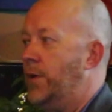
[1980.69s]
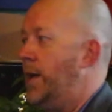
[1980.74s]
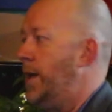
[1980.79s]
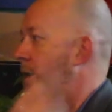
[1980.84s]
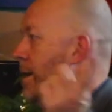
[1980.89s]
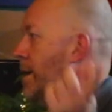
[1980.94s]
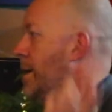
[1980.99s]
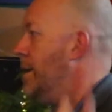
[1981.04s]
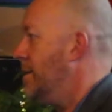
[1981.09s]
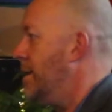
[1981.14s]

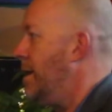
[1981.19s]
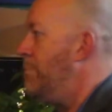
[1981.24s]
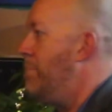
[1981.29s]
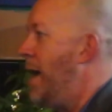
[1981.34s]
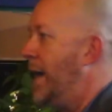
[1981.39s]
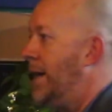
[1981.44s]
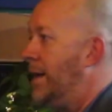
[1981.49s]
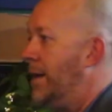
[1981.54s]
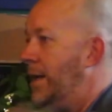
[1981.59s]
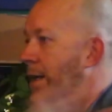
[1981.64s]
it, they
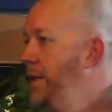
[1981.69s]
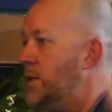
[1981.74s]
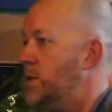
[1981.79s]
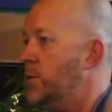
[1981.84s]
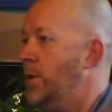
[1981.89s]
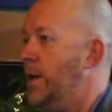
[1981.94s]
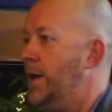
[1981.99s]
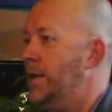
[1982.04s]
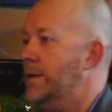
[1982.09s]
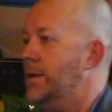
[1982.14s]
backlink
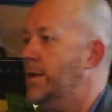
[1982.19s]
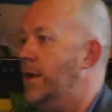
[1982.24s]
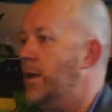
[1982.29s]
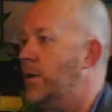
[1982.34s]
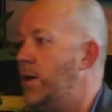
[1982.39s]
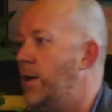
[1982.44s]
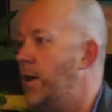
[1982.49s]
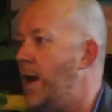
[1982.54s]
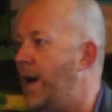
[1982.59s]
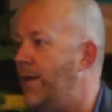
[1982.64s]
to it, and there
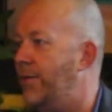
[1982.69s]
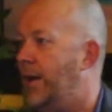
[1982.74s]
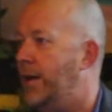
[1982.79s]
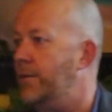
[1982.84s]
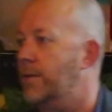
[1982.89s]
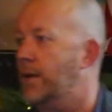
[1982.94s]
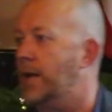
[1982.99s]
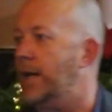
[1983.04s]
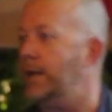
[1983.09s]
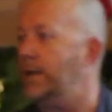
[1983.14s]
you have it,
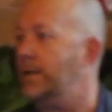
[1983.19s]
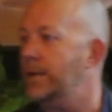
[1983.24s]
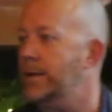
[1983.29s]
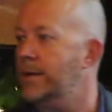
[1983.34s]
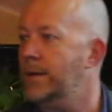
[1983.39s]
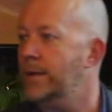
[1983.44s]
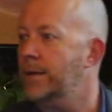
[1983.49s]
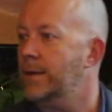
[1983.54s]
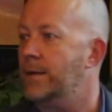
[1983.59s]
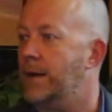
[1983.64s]
right?
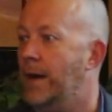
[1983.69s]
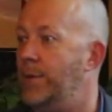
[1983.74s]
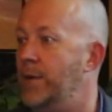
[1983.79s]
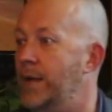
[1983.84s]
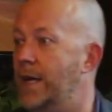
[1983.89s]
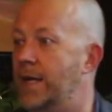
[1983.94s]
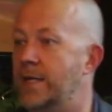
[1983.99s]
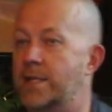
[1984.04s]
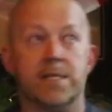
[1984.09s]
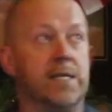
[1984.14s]
I mean,
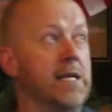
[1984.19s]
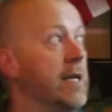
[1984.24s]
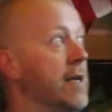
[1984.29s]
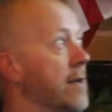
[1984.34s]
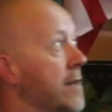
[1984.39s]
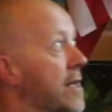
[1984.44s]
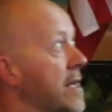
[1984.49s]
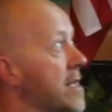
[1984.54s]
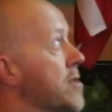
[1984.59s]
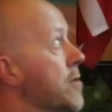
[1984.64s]
that's the,
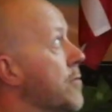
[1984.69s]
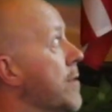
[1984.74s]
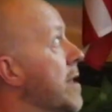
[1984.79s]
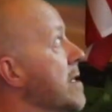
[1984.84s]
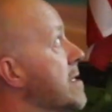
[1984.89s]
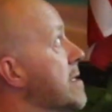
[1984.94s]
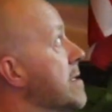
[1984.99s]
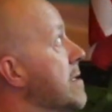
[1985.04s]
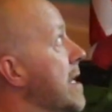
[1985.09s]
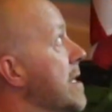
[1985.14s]
uh, that's the,
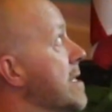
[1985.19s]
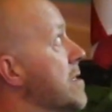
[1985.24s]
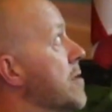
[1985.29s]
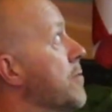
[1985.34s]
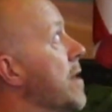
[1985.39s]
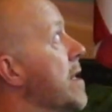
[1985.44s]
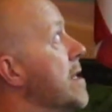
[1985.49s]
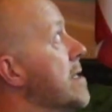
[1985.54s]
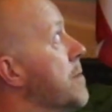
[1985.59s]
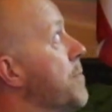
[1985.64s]
res that's the
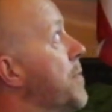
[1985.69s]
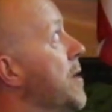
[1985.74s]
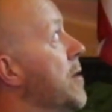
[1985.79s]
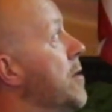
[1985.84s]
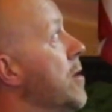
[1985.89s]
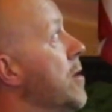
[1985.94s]
recipe to